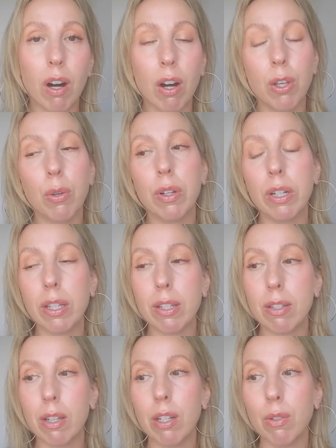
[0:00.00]
are you going to
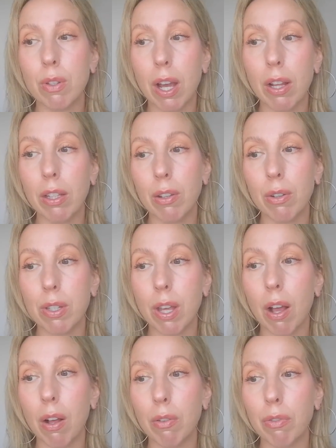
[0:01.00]
continue telling
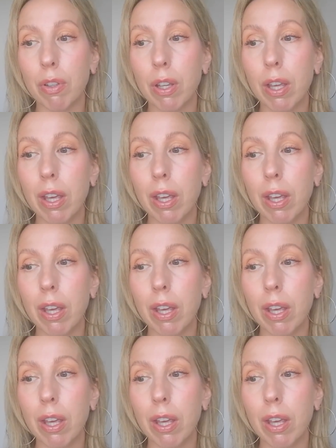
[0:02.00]
yourself,